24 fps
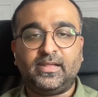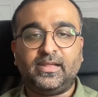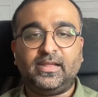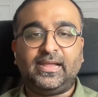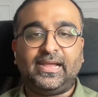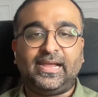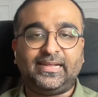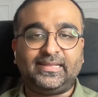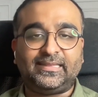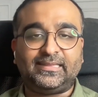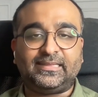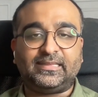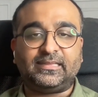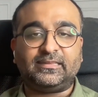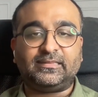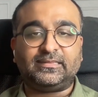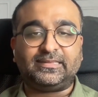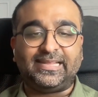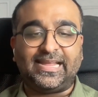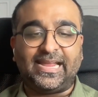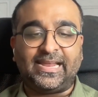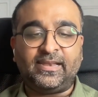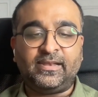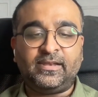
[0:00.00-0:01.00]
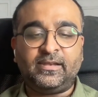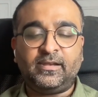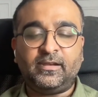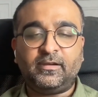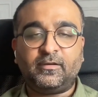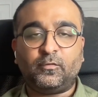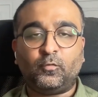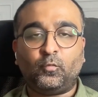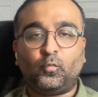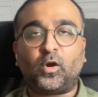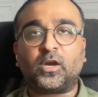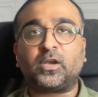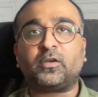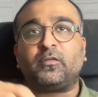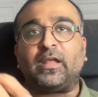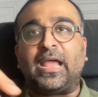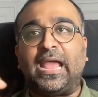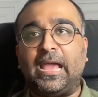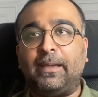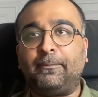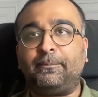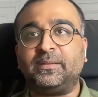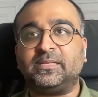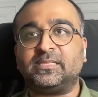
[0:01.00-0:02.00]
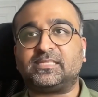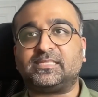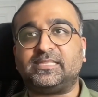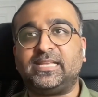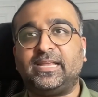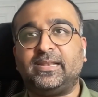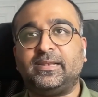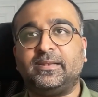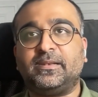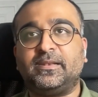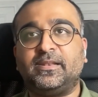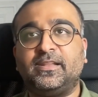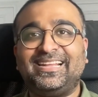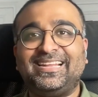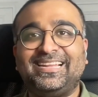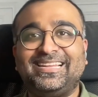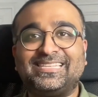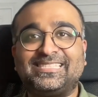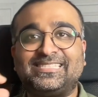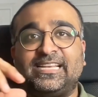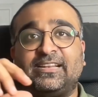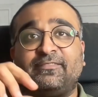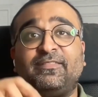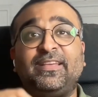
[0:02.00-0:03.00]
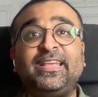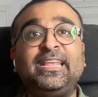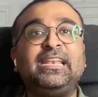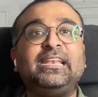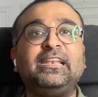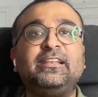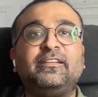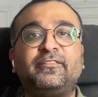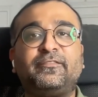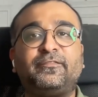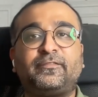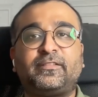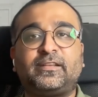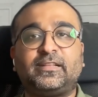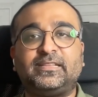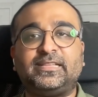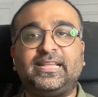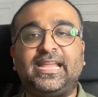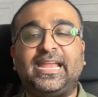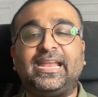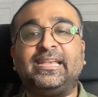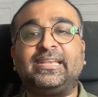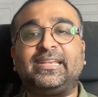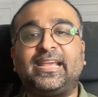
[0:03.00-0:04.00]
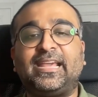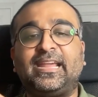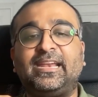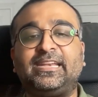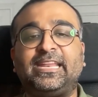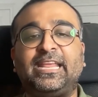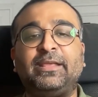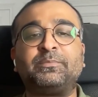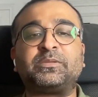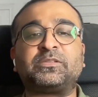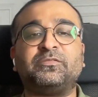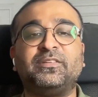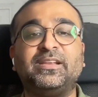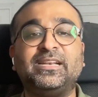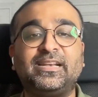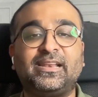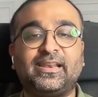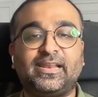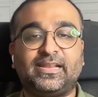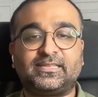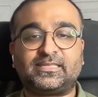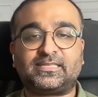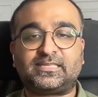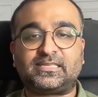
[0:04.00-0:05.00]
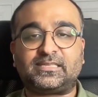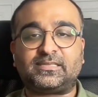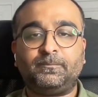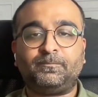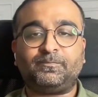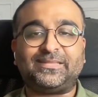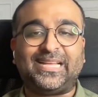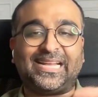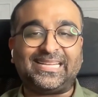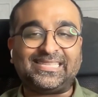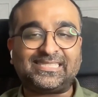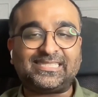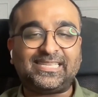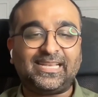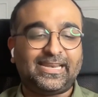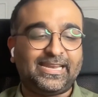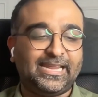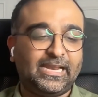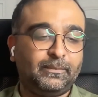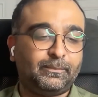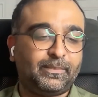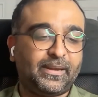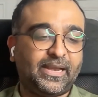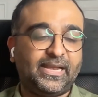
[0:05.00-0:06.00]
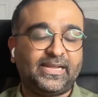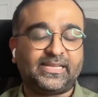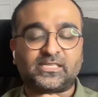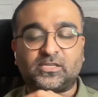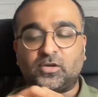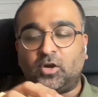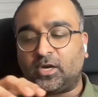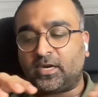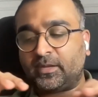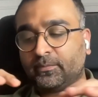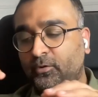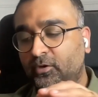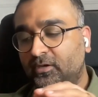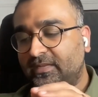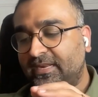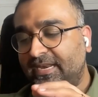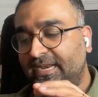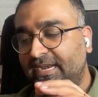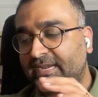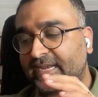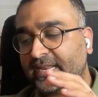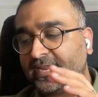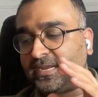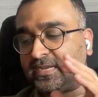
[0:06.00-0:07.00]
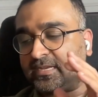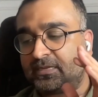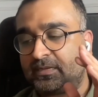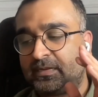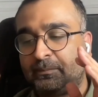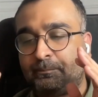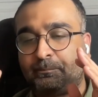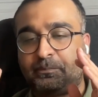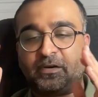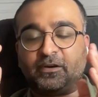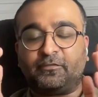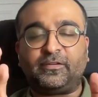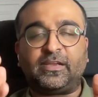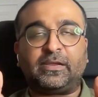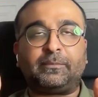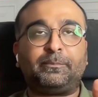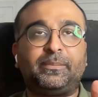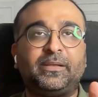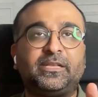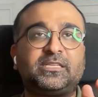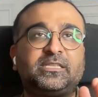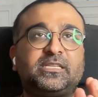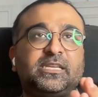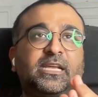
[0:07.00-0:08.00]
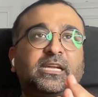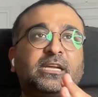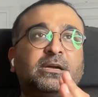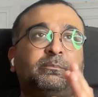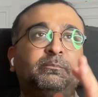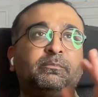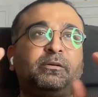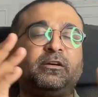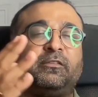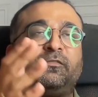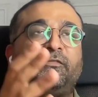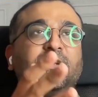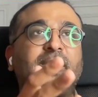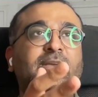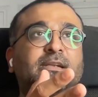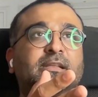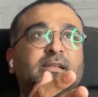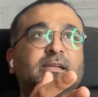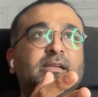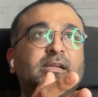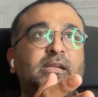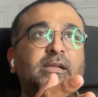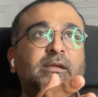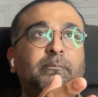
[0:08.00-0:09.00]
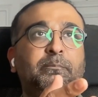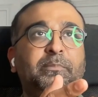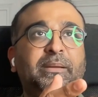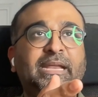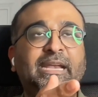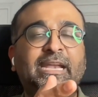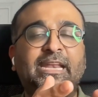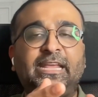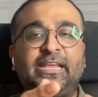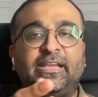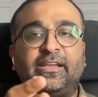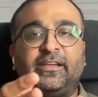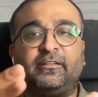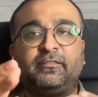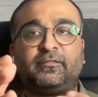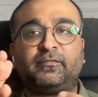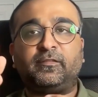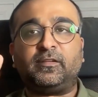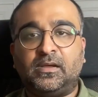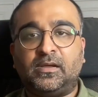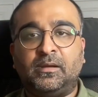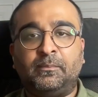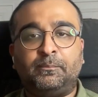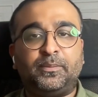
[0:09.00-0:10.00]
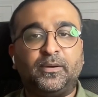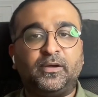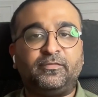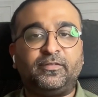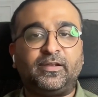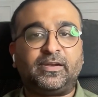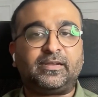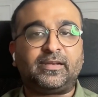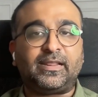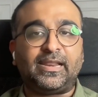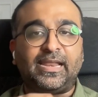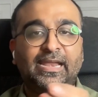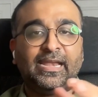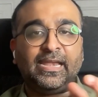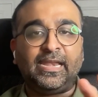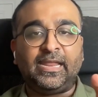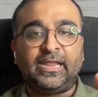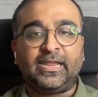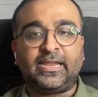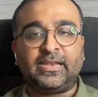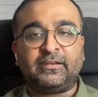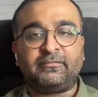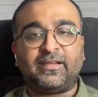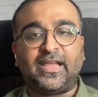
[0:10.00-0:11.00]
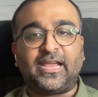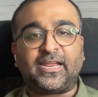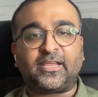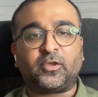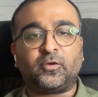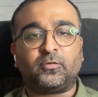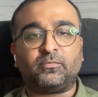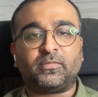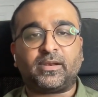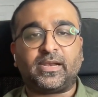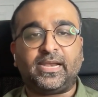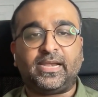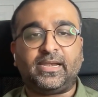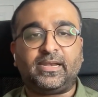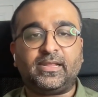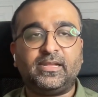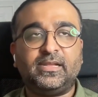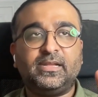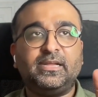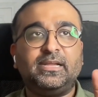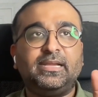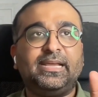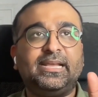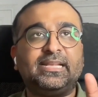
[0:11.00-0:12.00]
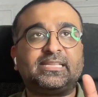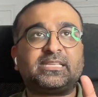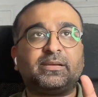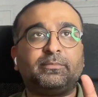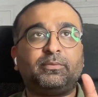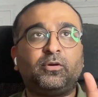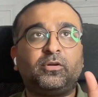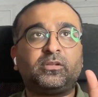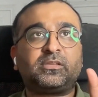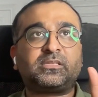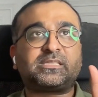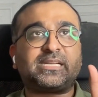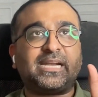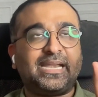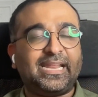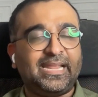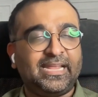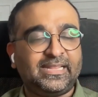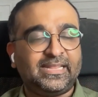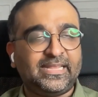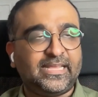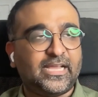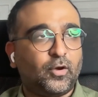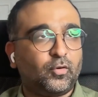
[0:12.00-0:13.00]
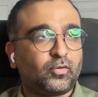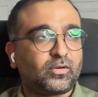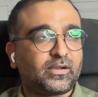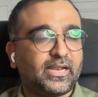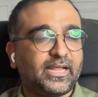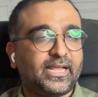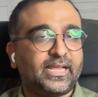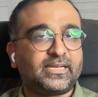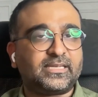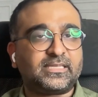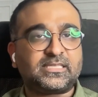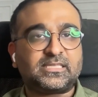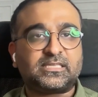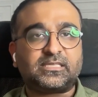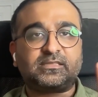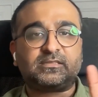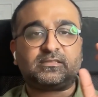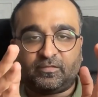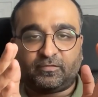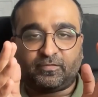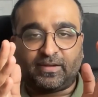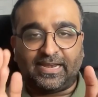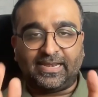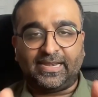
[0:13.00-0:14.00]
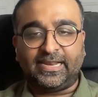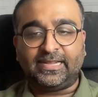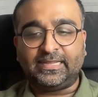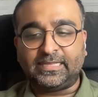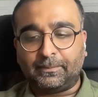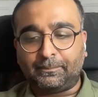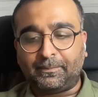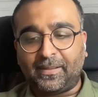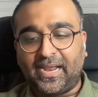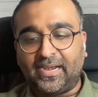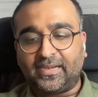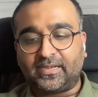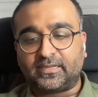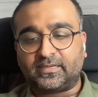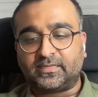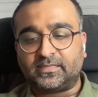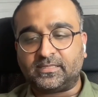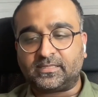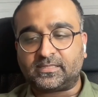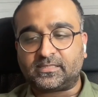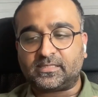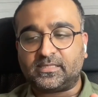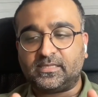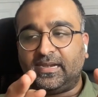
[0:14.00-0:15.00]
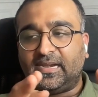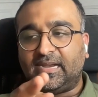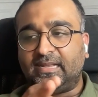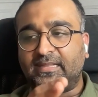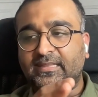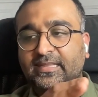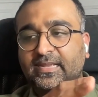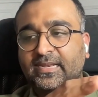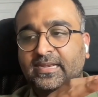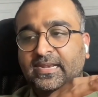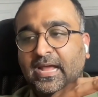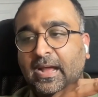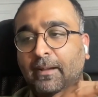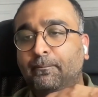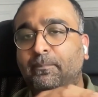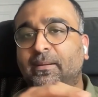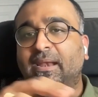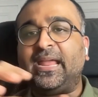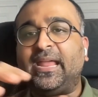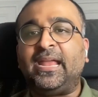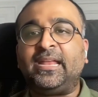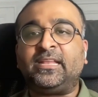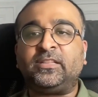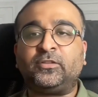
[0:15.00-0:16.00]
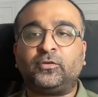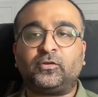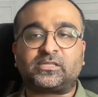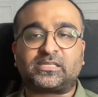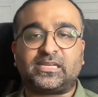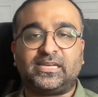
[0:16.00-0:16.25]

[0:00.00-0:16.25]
And then what happens then is that we lift the entire team's win rates. That's the real play. It's not about creating a perfect pitch deck, a perfect PDF, a perfect training in vacuum, right? It's about studying the outliers, finding the patterns, and then applying those